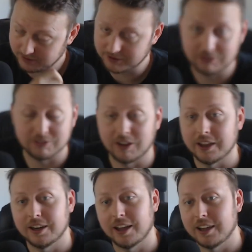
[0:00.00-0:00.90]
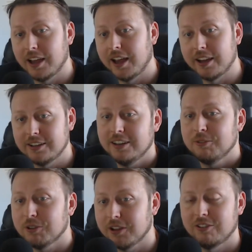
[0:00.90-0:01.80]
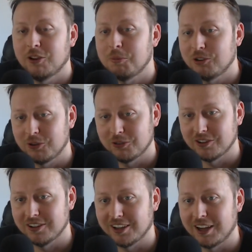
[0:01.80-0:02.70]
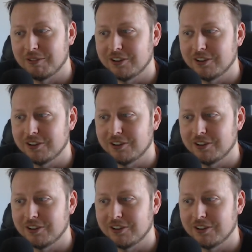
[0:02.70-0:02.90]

it's just I I didn't realize how much I was gonna like having